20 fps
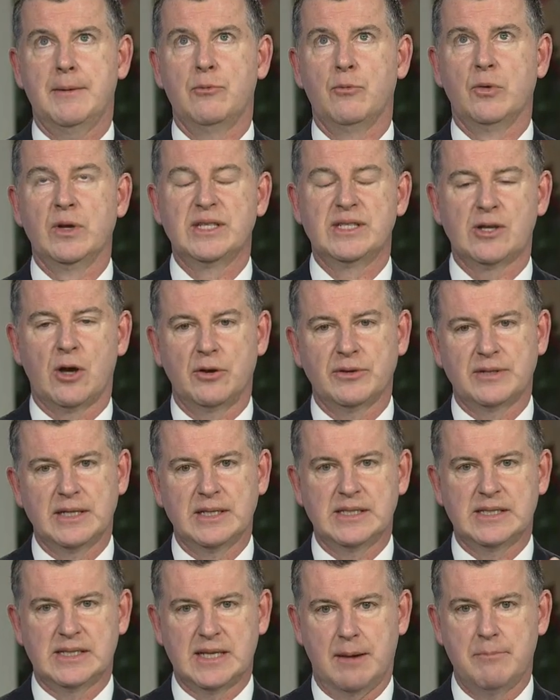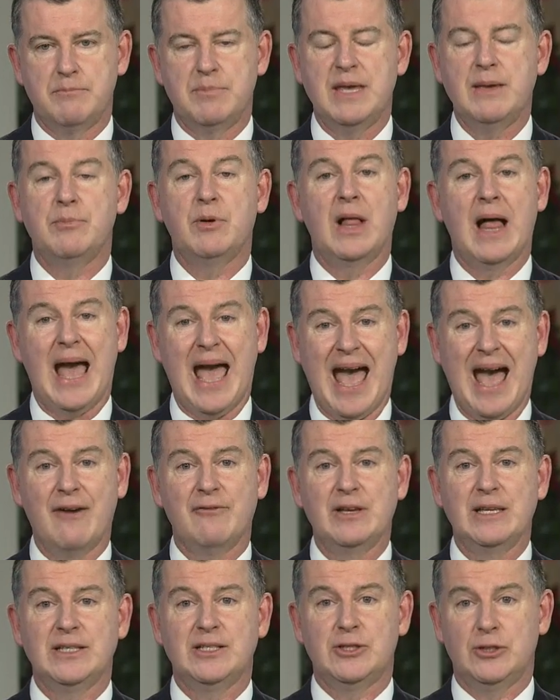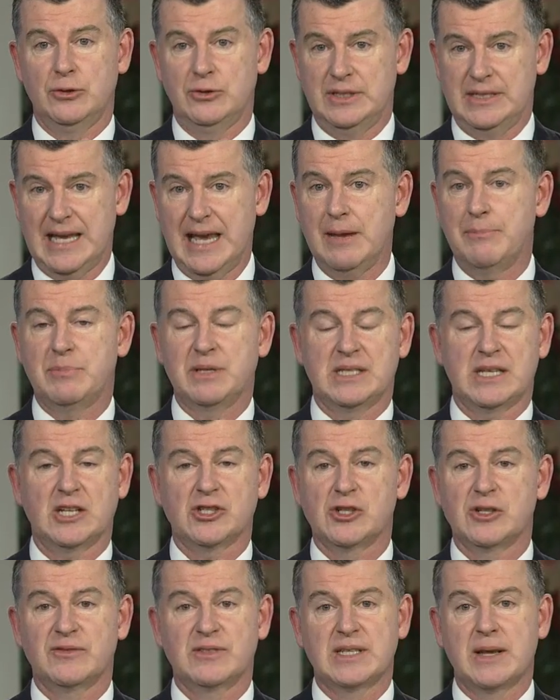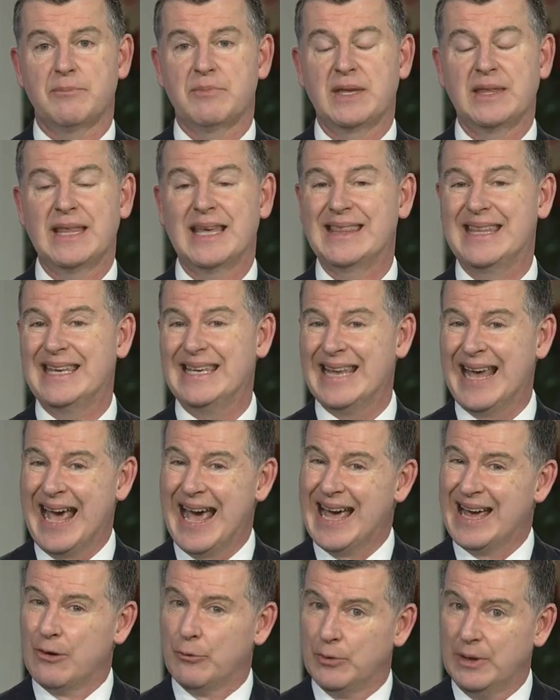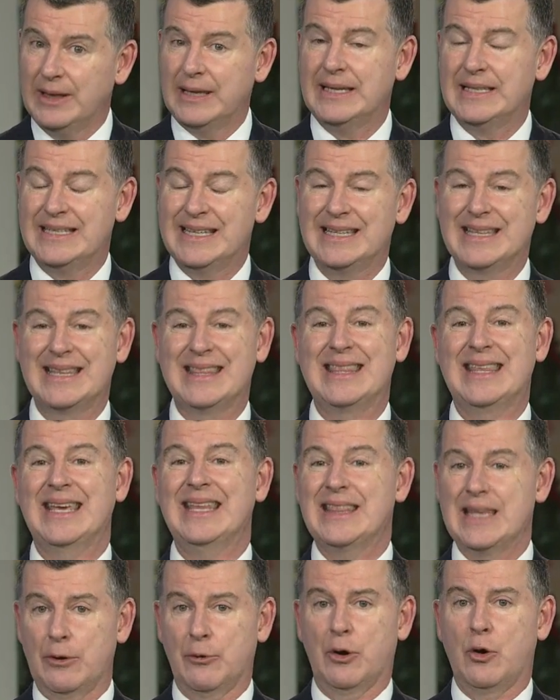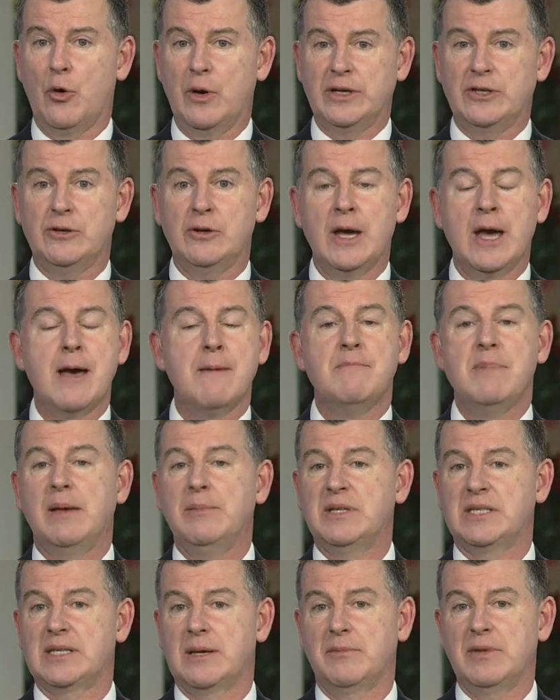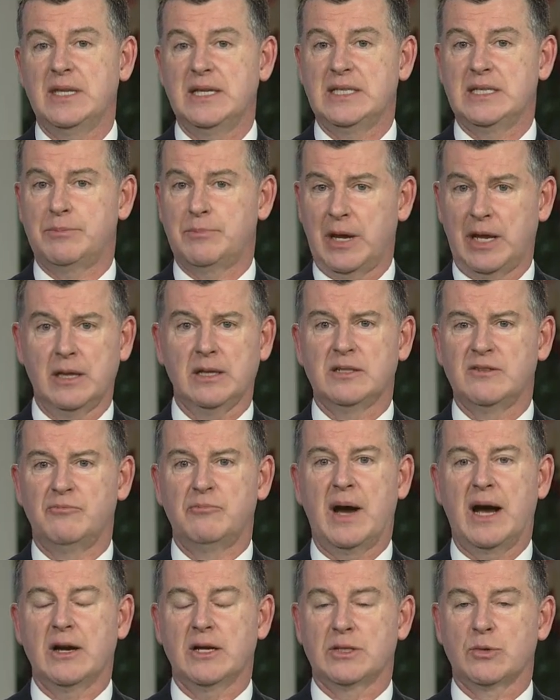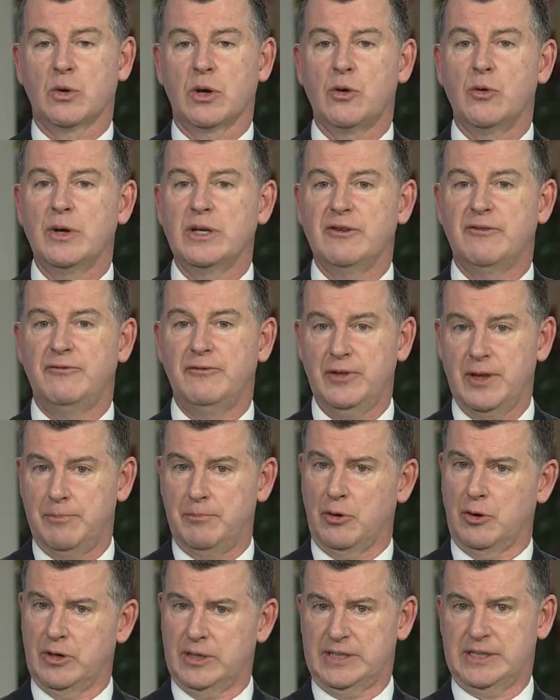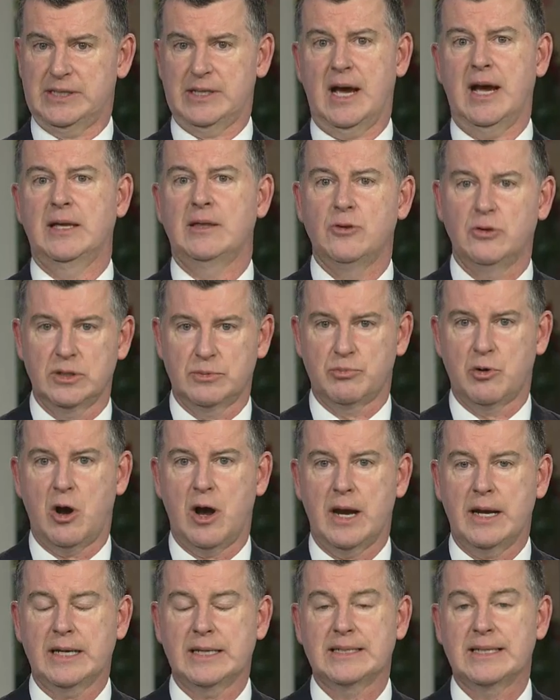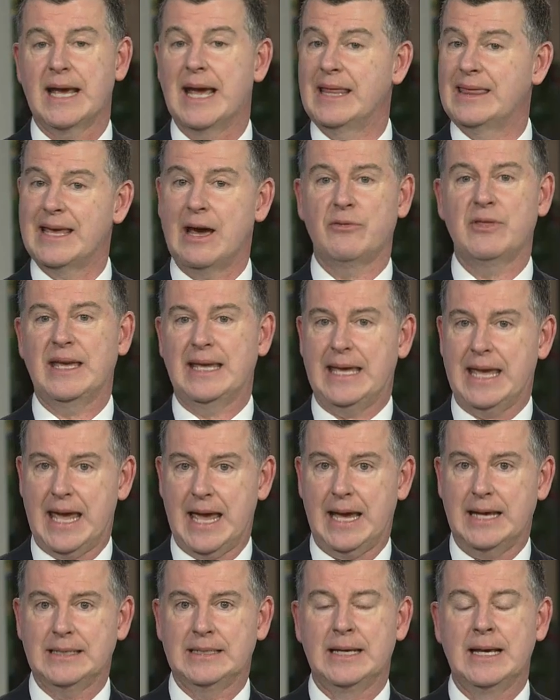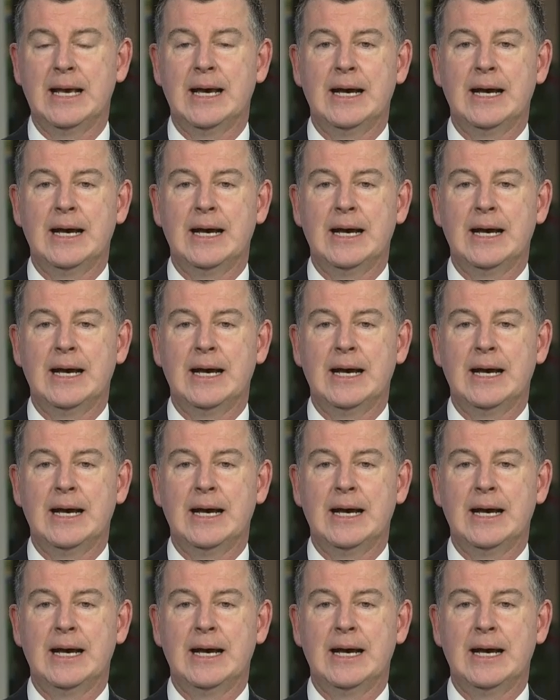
result in some people having to take possession of something that they really didn't think they were going to. Maybe some of these speculative buyers were going to flip or assign those products and now they can't.